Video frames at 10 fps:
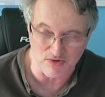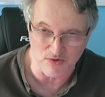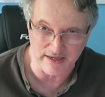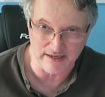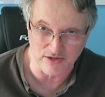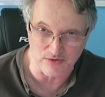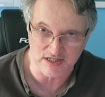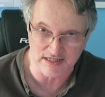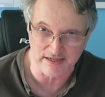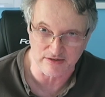the morning and
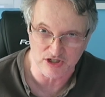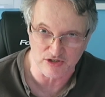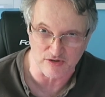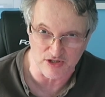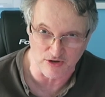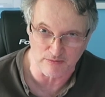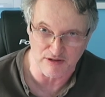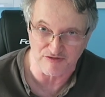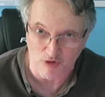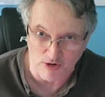your sound turns on
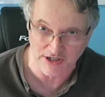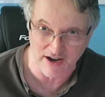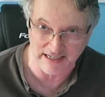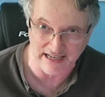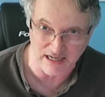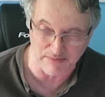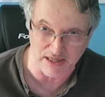before 9 a.m.